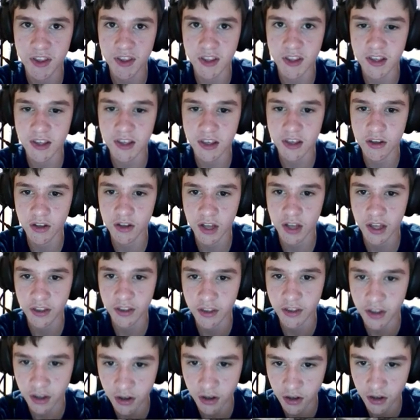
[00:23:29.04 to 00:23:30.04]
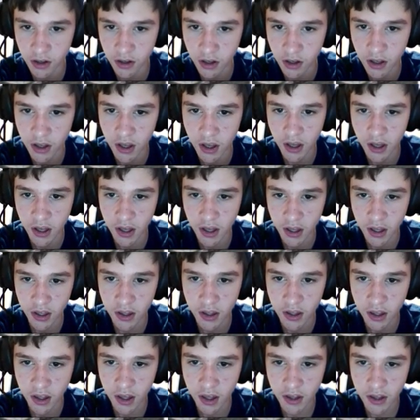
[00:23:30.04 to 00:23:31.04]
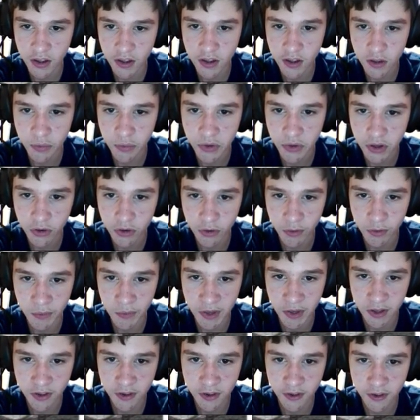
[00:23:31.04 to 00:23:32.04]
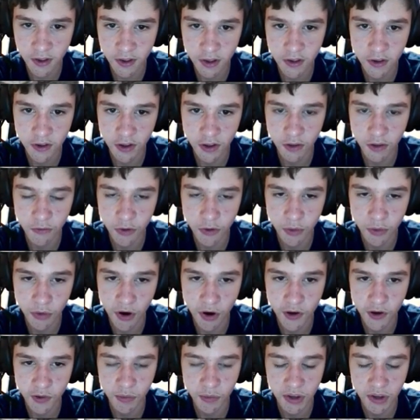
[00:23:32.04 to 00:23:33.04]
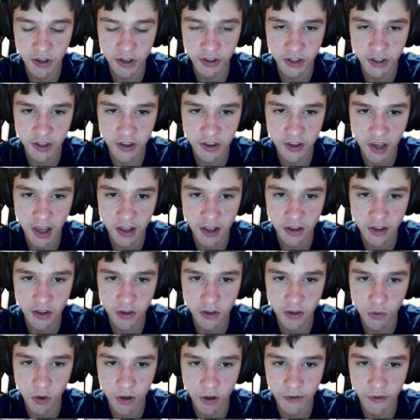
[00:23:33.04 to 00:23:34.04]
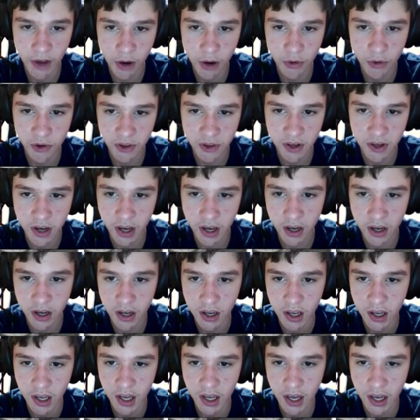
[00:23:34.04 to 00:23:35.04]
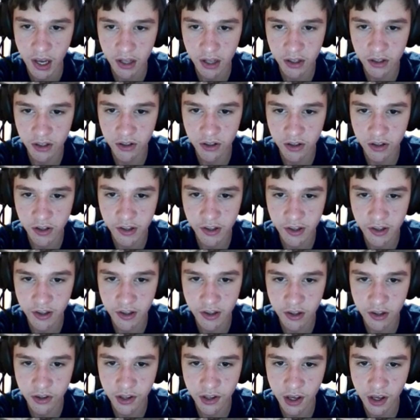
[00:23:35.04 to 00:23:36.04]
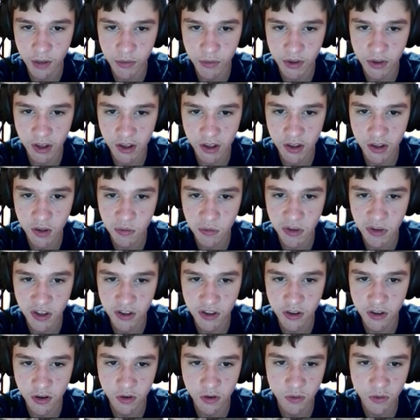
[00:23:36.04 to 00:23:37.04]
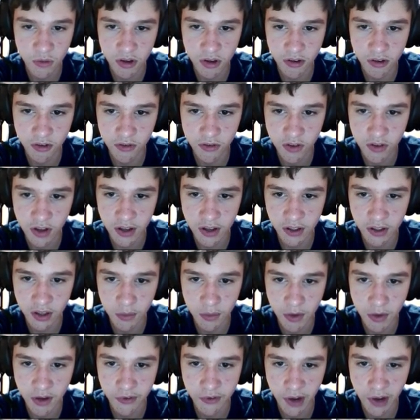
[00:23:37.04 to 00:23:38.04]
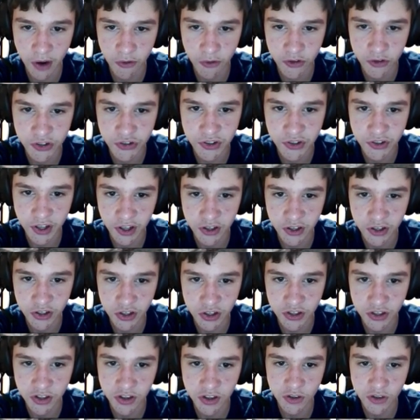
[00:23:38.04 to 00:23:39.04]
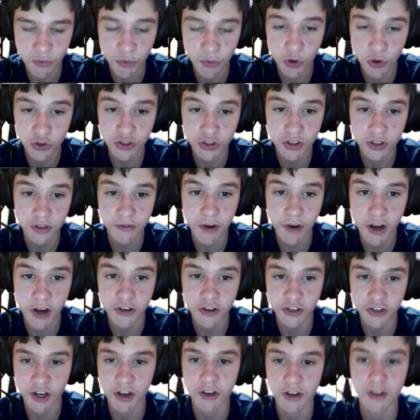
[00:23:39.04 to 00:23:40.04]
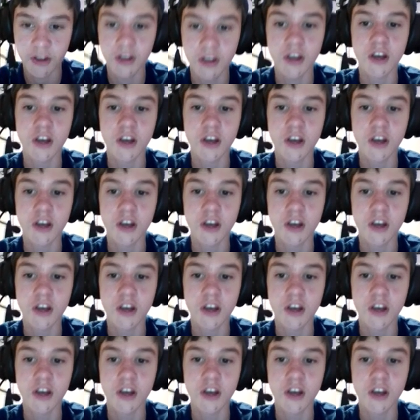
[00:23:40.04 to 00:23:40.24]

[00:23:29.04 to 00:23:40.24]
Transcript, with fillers: Teal, I think. S C P remains asleep for approximately ten to twelve hours a day at inconsistent times. S C P is known to be slightly above average intelligence and is emotionally fragile.